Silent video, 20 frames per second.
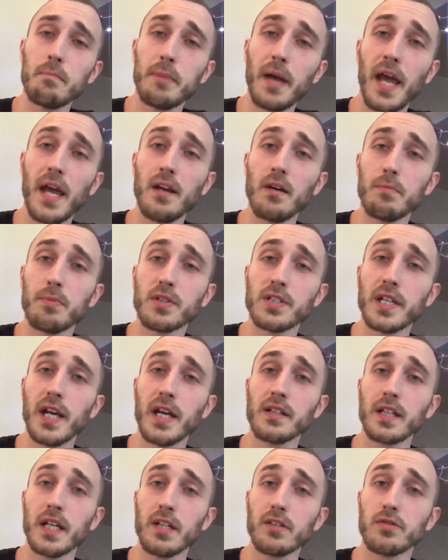pay to
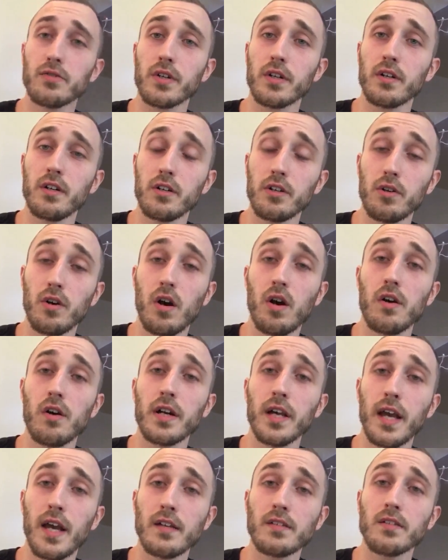protect Israel, who
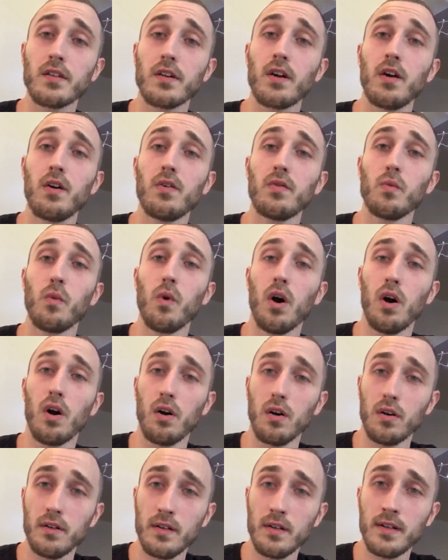already has their own
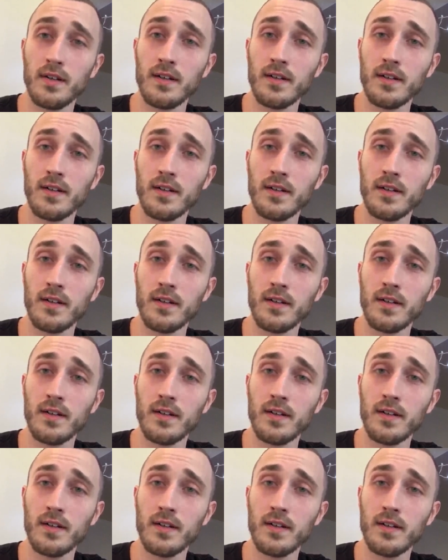wall,